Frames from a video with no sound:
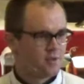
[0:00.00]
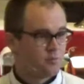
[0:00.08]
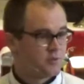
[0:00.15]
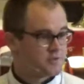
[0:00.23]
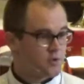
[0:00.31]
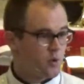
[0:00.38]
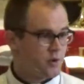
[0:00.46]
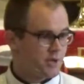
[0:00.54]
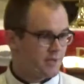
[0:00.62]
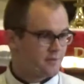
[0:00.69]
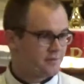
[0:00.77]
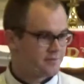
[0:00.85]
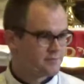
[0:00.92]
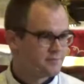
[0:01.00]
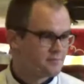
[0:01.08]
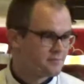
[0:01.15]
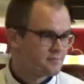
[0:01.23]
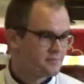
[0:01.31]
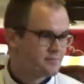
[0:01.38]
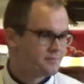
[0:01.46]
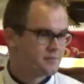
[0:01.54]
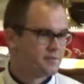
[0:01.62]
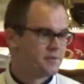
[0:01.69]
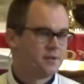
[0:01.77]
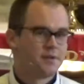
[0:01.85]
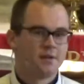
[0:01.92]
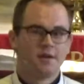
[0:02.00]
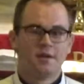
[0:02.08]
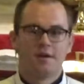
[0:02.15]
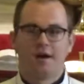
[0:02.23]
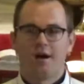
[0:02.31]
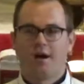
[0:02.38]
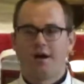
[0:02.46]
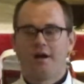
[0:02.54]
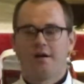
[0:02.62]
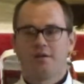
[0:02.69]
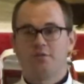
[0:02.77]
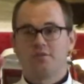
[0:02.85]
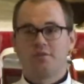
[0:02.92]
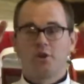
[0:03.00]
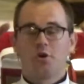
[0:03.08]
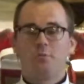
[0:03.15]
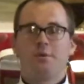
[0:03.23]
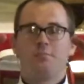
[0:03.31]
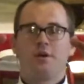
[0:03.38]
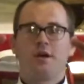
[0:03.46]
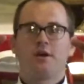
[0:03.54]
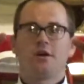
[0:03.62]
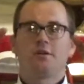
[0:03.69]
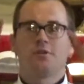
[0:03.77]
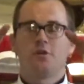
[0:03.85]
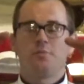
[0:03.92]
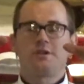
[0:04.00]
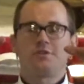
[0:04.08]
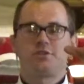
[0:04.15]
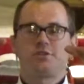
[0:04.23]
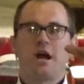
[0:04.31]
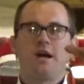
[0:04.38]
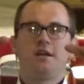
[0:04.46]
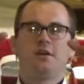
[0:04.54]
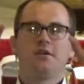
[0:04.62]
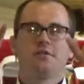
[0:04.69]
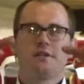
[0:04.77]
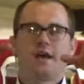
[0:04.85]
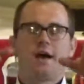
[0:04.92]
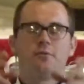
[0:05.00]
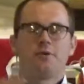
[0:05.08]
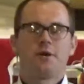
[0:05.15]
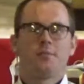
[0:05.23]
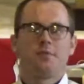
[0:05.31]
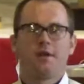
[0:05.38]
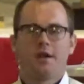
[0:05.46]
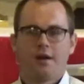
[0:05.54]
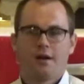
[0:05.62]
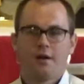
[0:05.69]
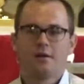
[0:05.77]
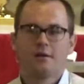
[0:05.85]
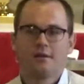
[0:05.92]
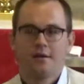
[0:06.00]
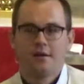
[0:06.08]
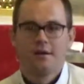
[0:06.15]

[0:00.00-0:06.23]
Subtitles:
It was an organ. It was a little bit bigger, a little bit shinier than that one up there,